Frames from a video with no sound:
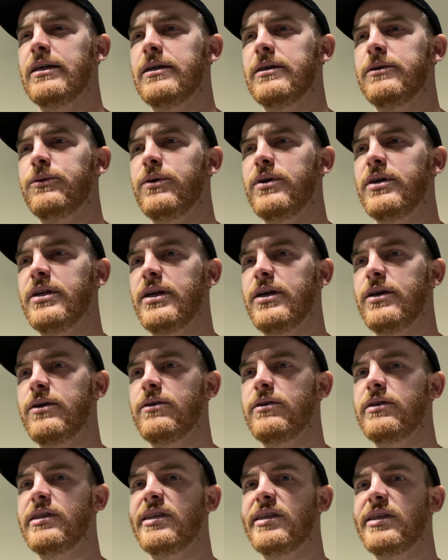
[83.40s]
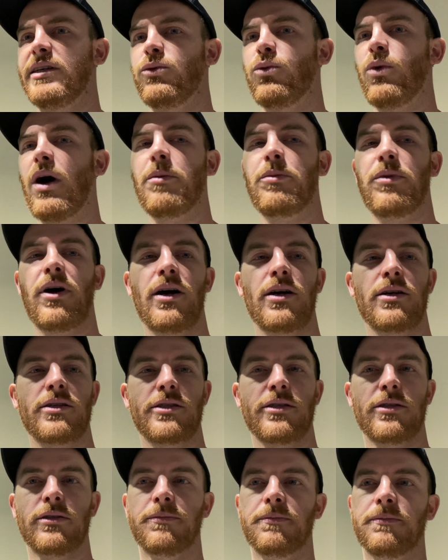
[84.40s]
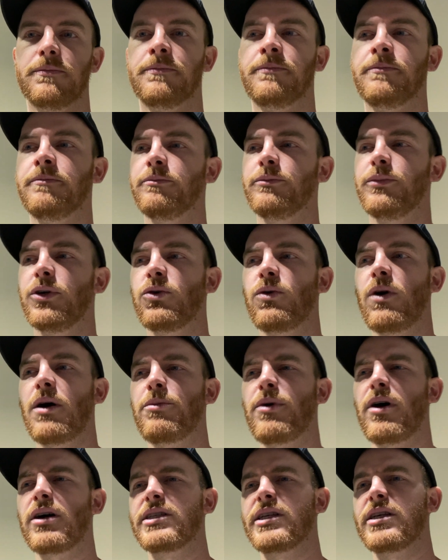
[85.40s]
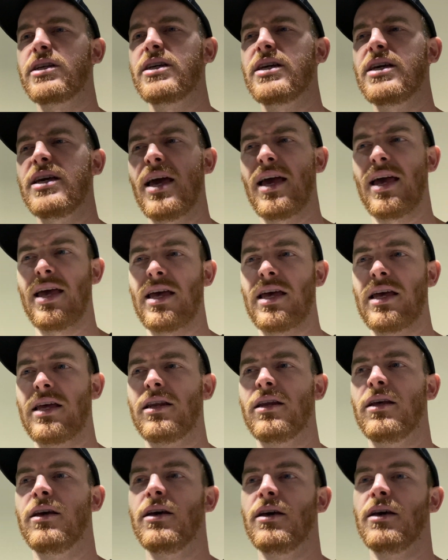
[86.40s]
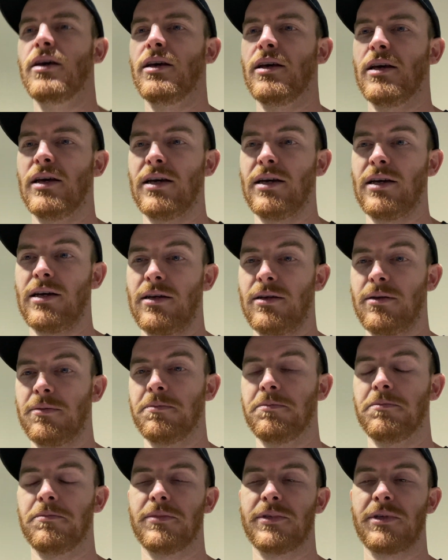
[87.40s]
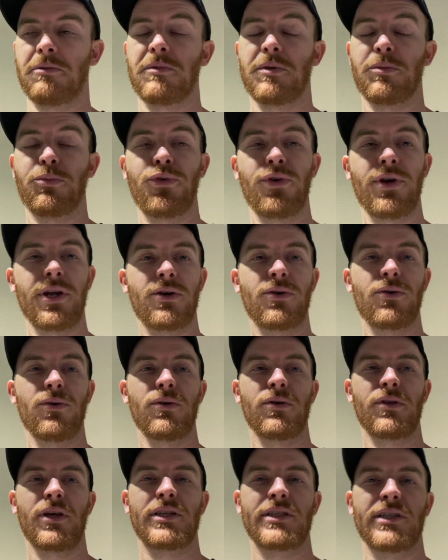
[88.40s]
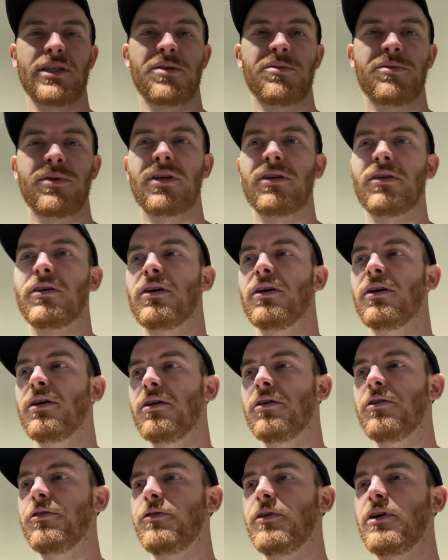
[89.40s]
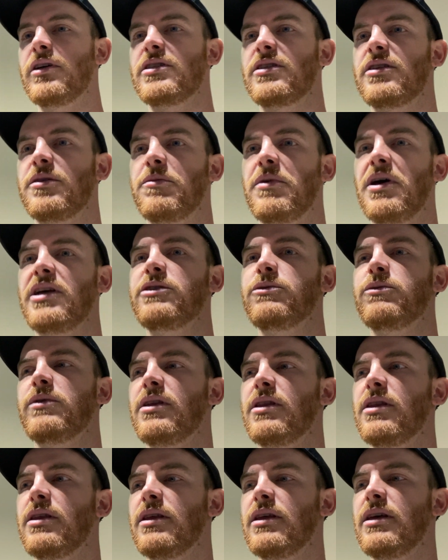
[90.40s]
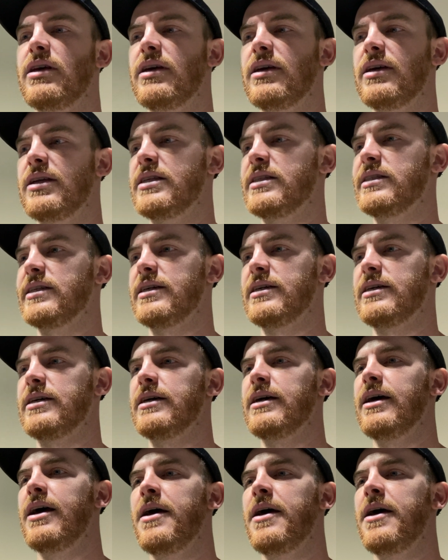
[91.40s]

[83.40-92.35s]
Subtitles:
What else? The watt box. Put a watt box on it, and something pretty cool that's going to be fun to mess with is I